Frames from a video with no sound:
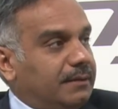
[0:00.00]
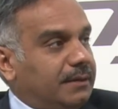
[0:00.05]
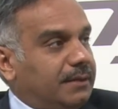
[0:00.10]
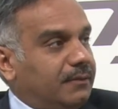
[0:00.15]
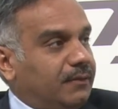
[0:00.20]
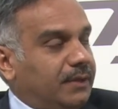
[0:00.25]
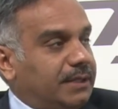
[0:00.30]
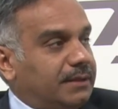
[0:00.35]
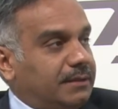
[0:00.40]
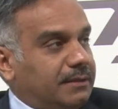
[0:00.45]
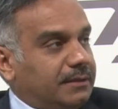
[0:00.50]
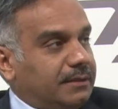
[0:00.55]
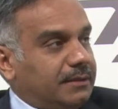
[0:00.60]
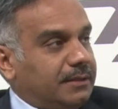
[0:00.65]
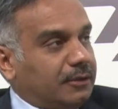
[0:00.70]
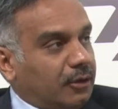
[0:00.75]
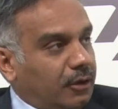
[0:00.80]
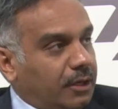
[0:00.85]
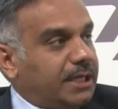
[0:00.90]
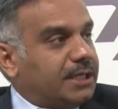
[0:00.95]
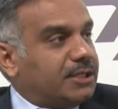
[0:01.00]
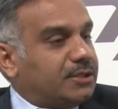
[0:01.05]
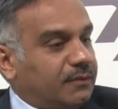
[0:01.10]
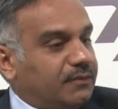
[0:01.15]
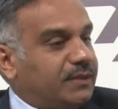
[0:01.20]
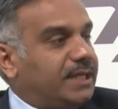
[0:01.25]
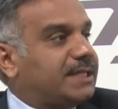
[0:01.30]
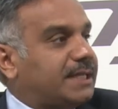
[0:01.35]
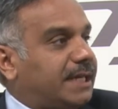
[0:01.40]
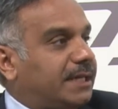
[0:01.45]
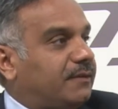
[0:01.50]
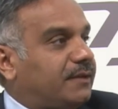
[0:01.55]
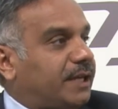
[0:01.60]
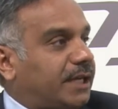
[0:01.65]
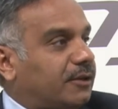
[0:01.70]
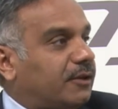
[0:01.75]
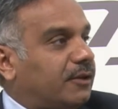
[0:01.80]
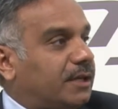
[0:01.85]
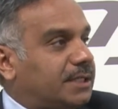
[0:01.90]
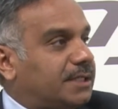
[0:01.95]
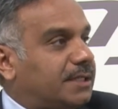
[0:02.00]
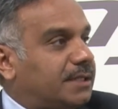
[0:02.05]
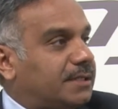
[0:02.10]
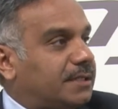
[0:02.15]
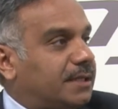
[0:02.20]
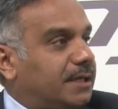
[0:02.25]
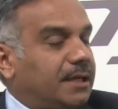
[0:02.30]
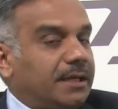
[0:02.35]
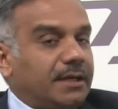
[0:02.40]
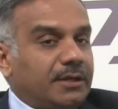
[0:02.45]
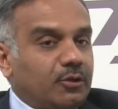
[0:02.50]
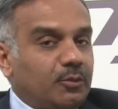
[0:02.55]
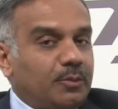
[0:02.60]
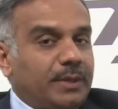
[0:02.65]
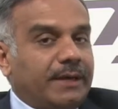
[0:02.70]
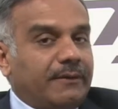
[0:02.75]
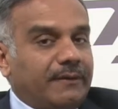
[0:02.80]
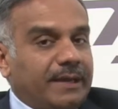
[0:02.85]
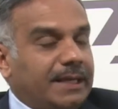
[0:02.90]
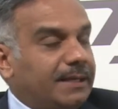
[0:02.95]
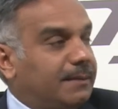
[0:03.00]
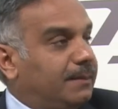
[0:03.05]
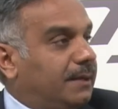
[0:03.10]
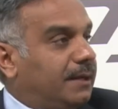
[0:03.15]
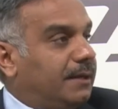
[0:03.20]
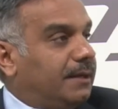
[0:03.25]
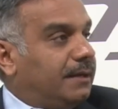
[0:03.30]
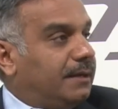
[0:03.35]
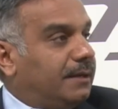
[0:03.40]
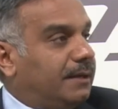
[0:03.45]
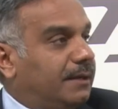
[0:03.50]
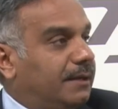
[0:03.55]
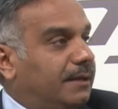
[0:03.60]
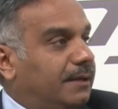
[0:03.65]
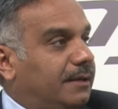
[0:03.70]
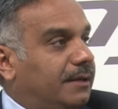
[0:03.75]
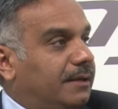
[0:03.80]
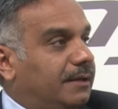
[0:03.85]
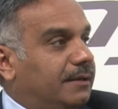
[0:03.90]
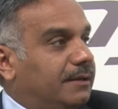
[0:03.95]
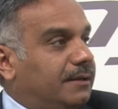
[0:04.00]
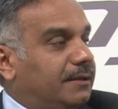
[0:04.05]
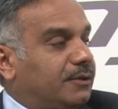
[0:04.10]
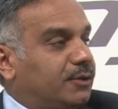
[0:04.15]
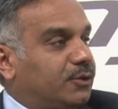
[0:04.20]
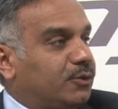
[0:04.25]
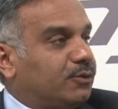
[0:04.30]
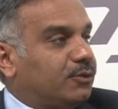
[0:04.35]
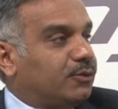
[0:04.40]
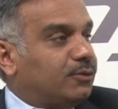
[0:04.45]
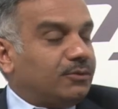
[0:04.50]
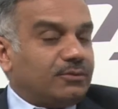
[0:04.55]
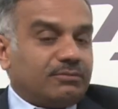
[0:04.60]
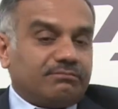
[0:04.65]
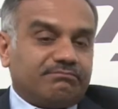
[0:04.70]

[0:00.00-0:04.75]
with knowledge of these kind of technologies to be available to